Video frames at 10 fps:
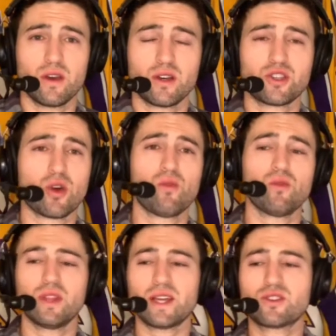So
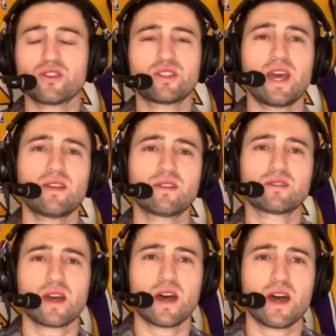let's just take this
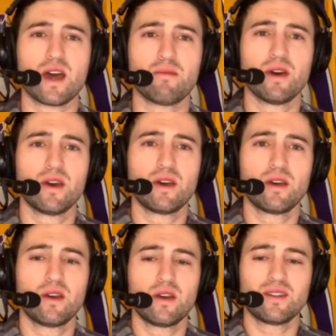time
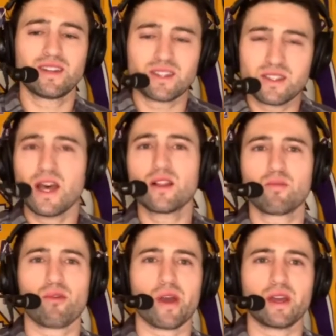to
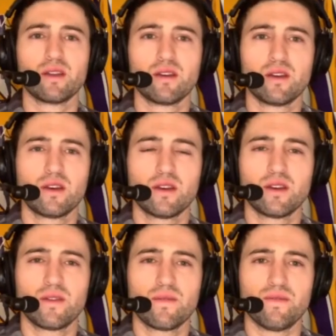celebrate
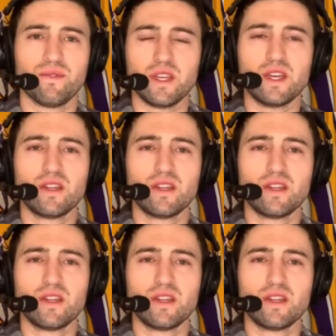the